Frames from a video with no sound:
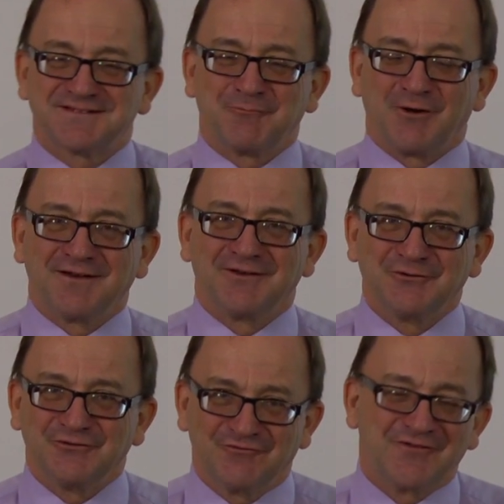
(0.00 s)
someone
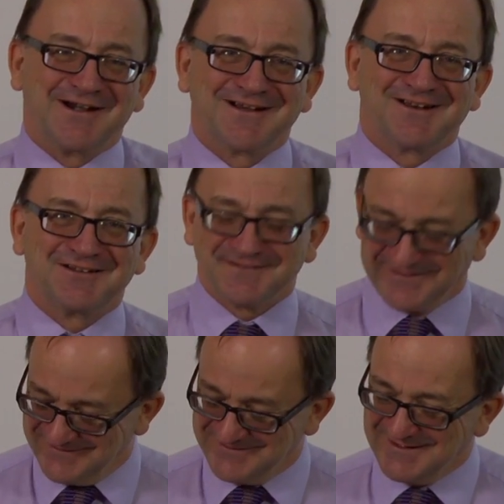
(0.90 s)
who's very
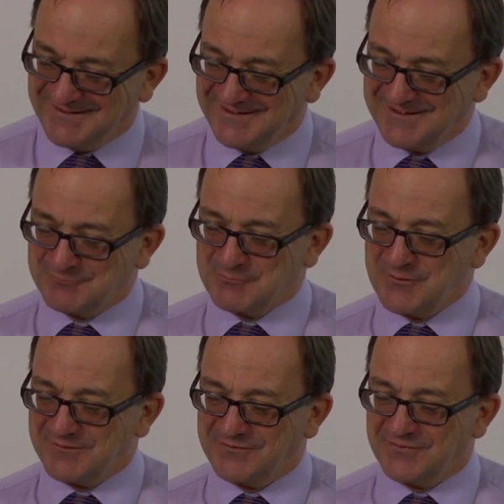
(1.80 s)
closely uh,
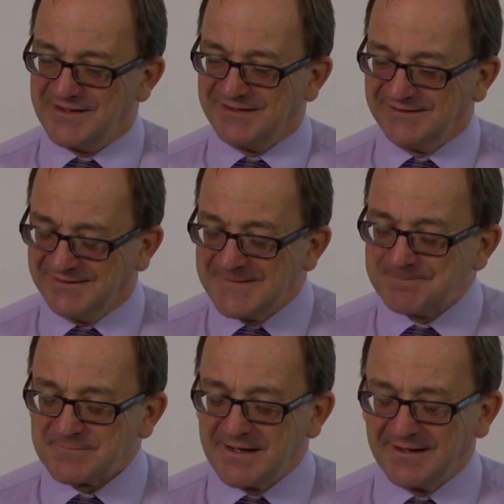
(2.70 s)
with the
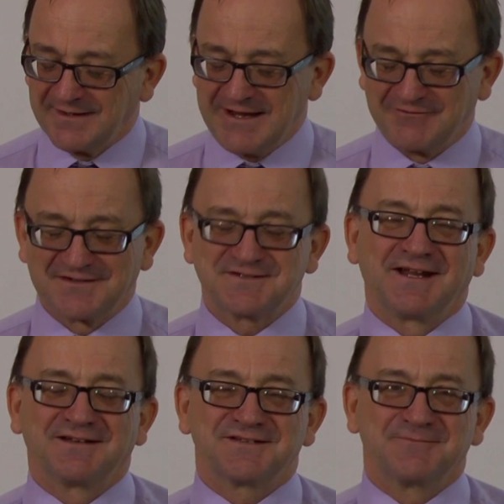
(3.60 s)
accounting
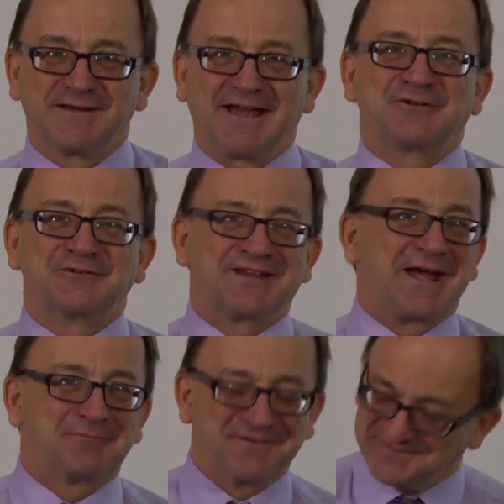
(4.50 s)
standards can be
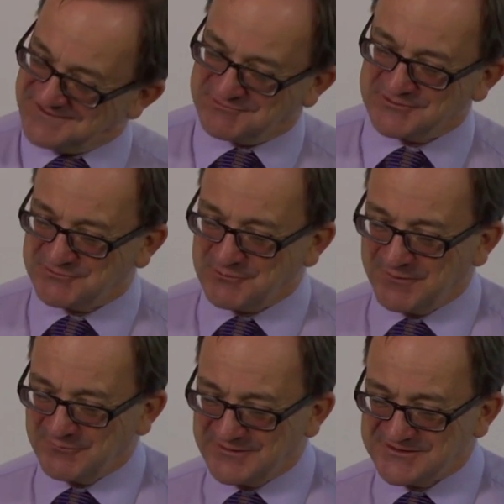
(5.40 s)
ankle-tapped, and this was
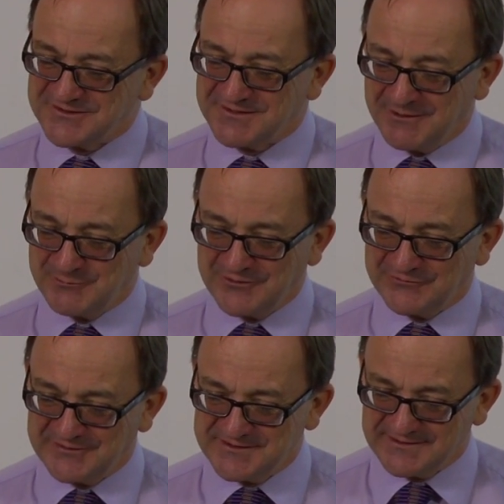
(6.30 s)
one which I
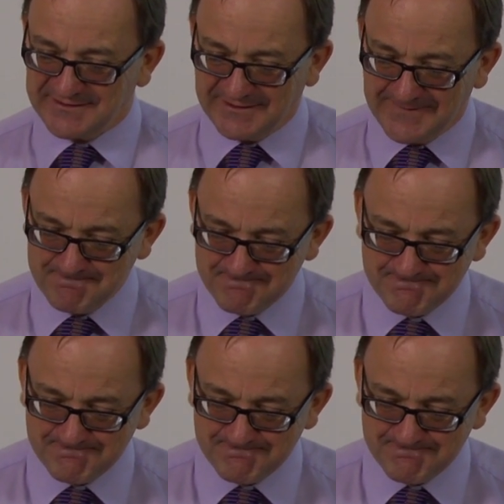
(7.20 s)
was recently.